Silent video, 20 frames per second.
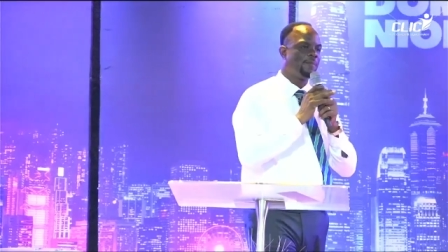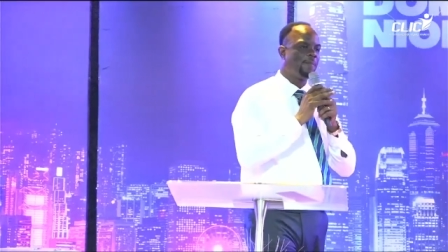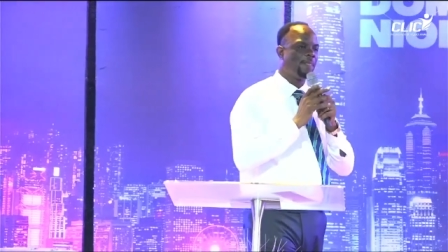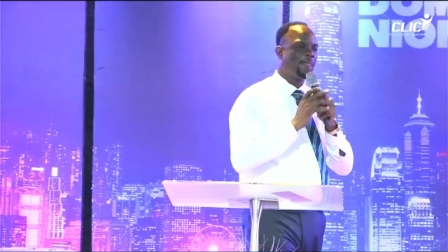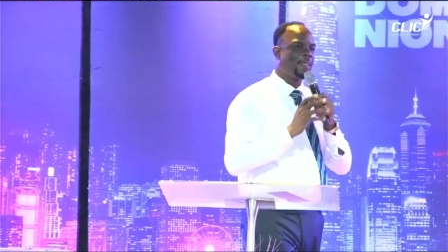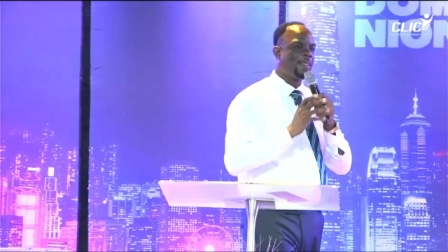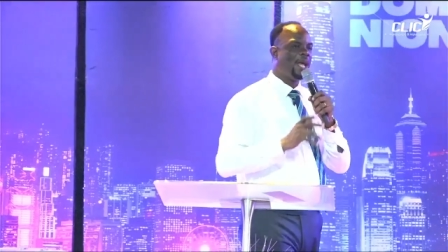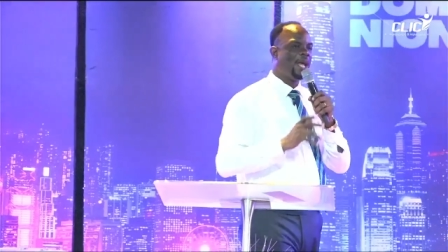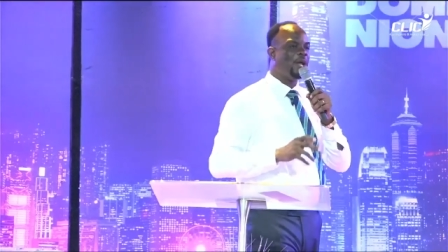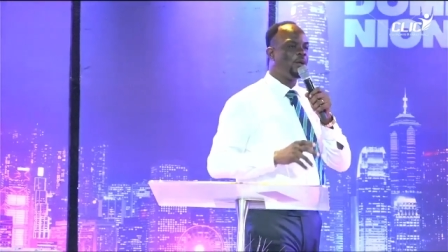
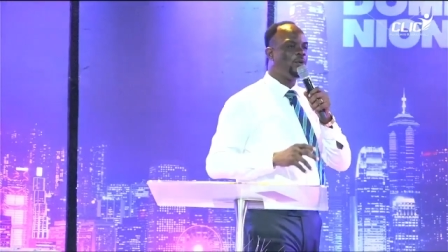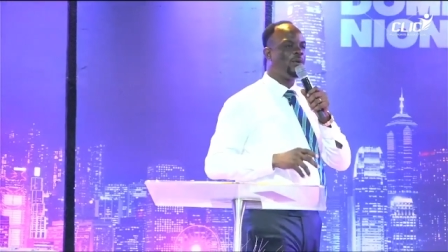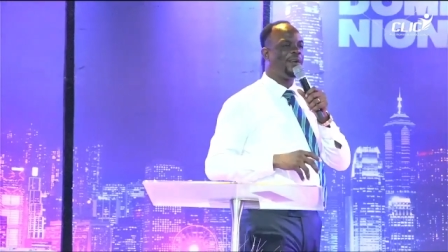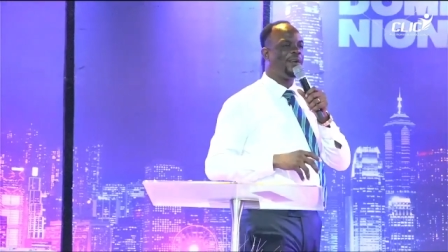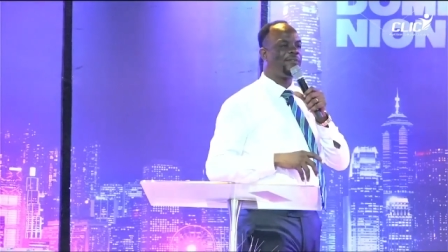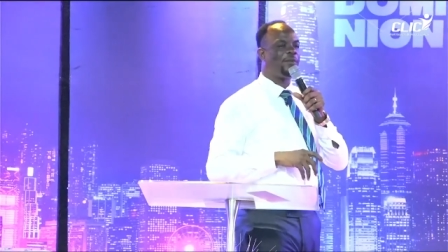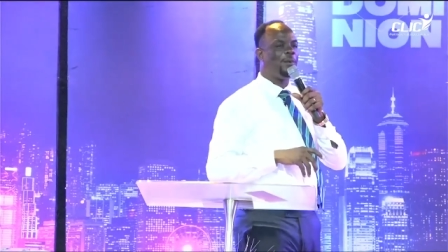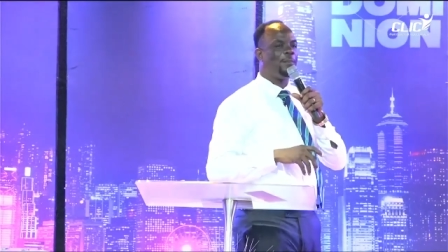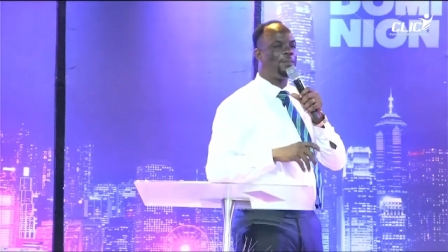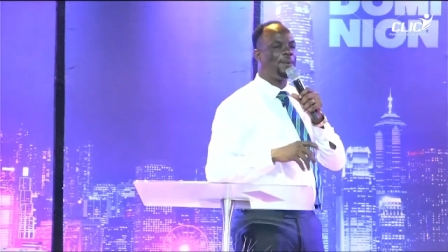and you have
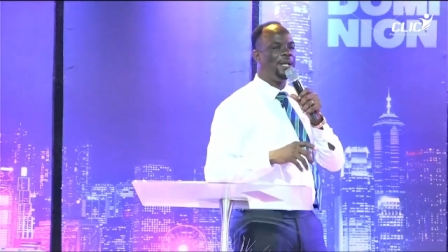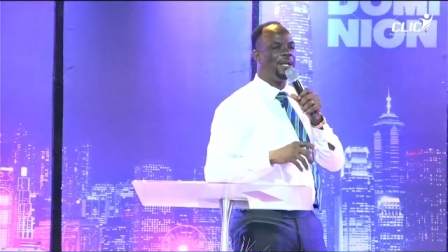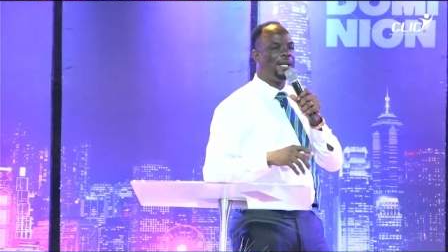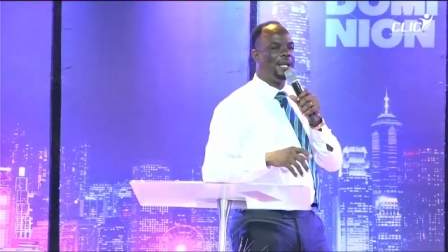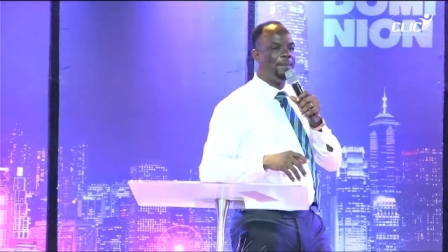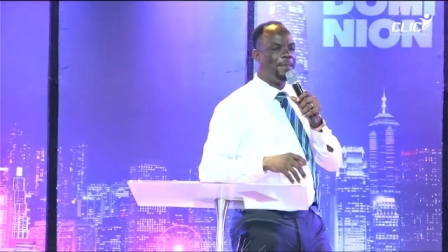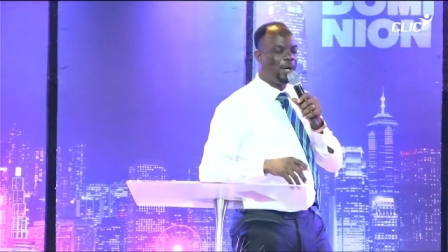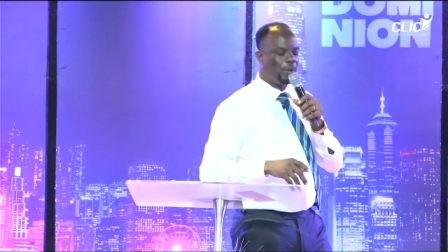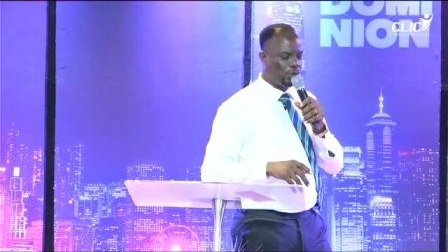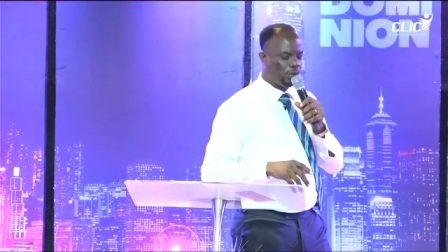complained
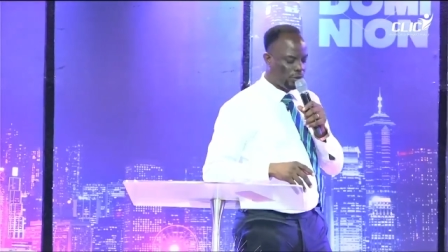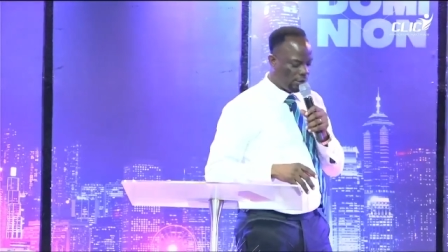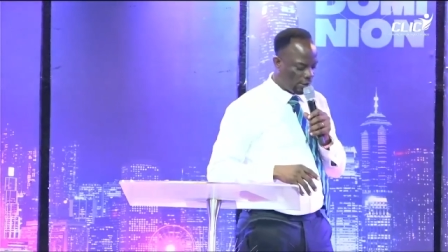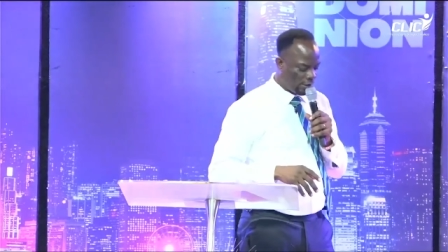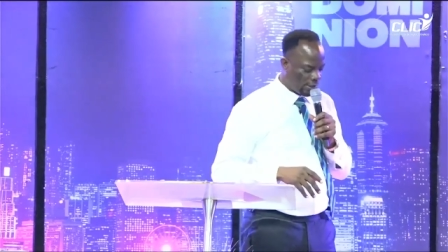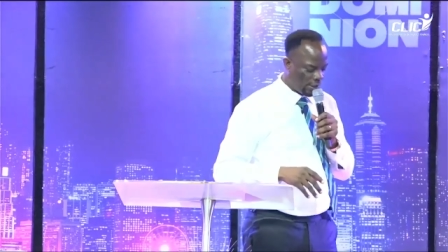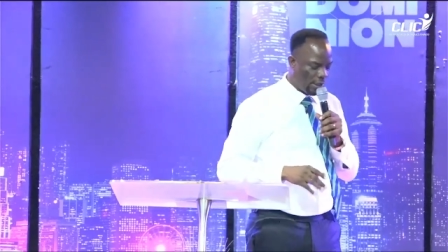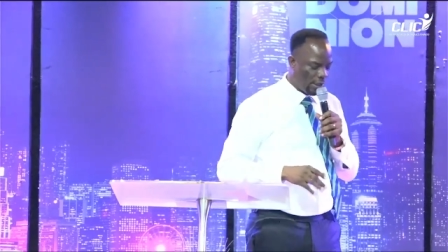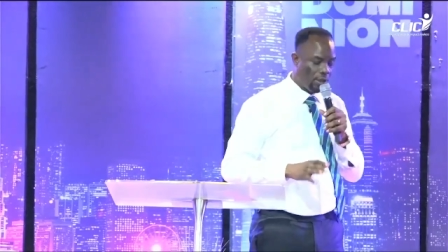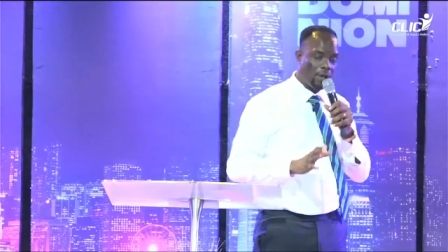about it.
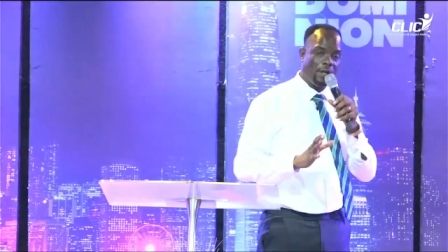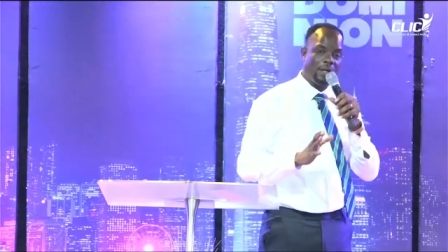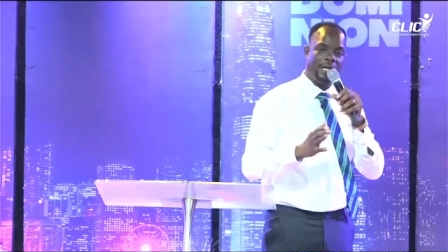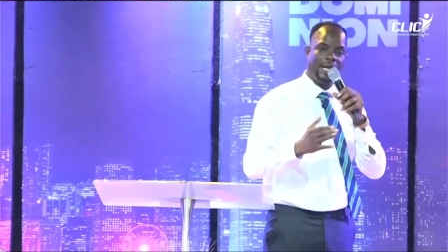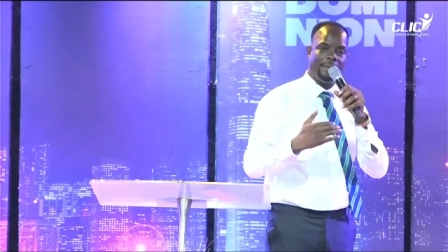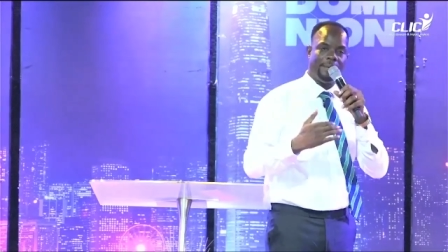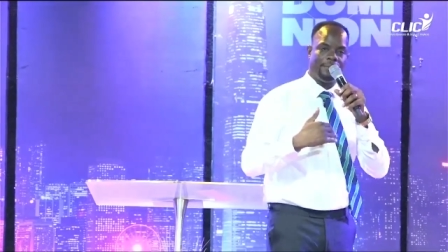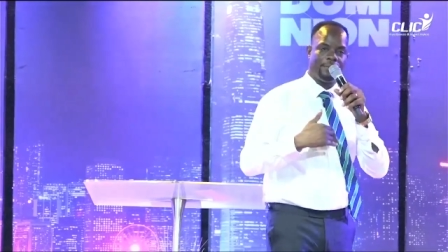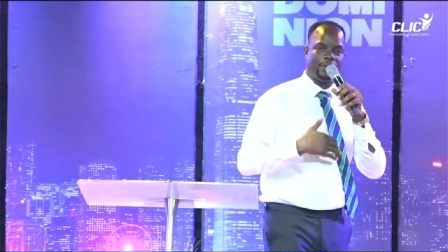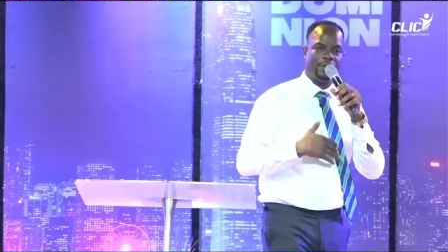Say, Lord,
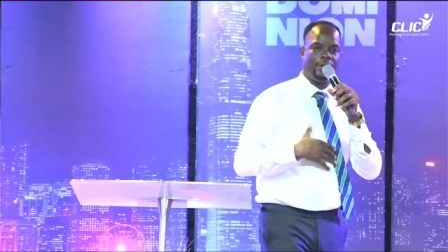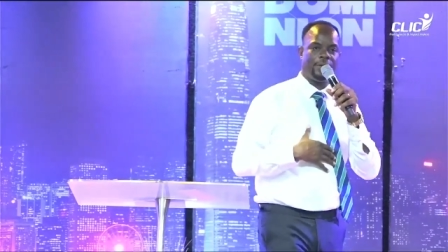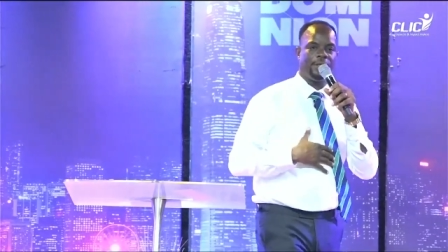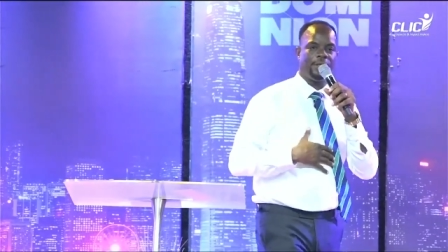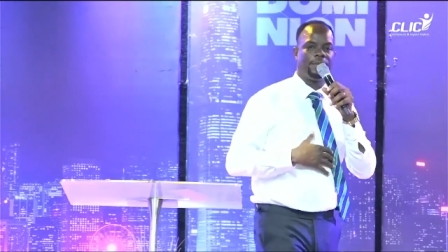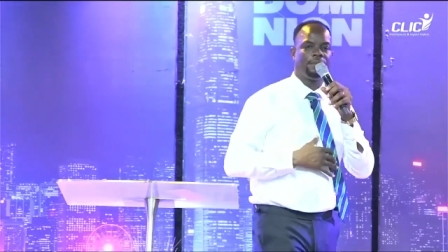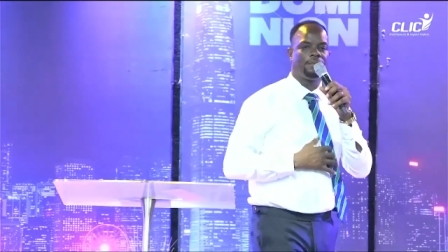I'm sorry.